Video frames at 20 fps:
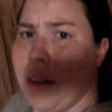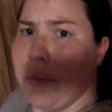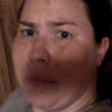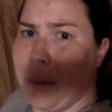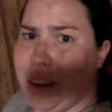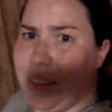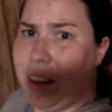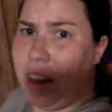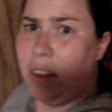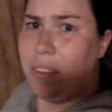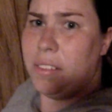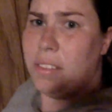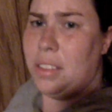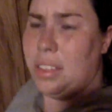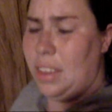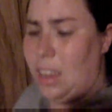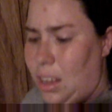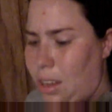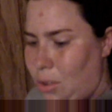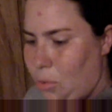Because I also
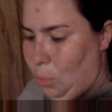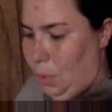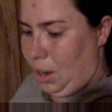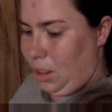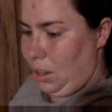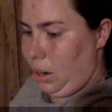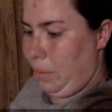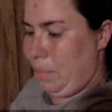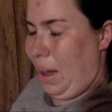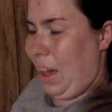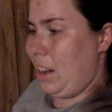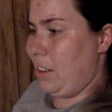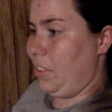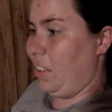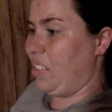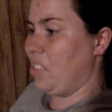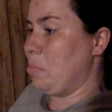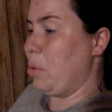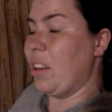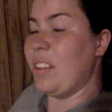think Riddler might have
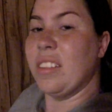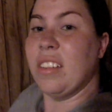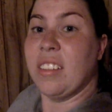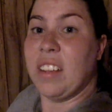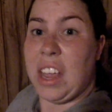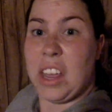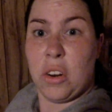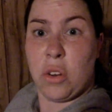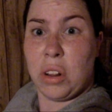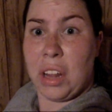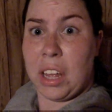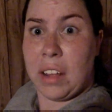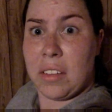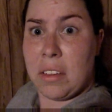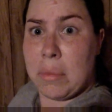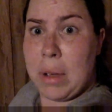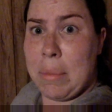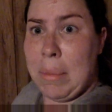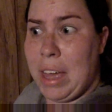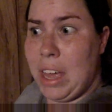expressed his anal glands
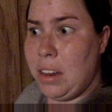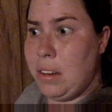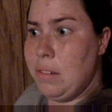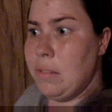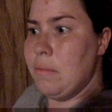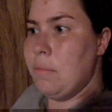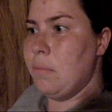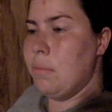on my bed.